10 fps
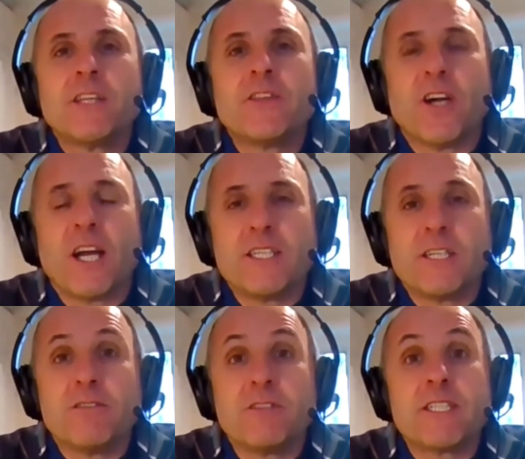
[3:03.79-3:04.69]
the
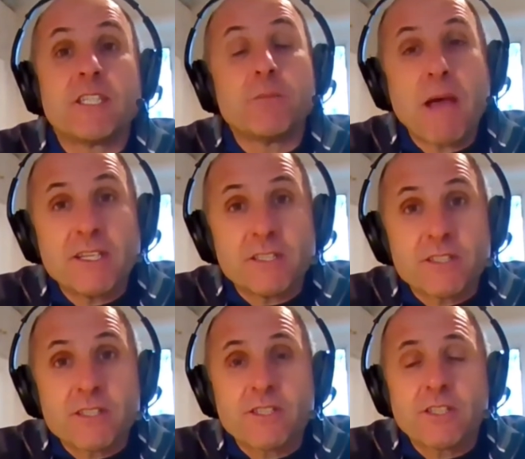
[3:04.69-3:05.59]
idea of
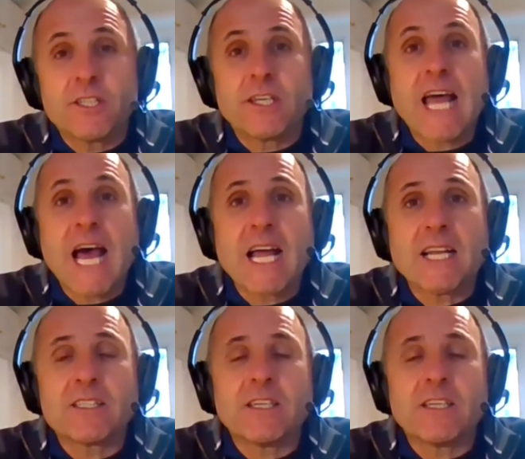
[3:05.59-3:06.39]
interdependence, that land,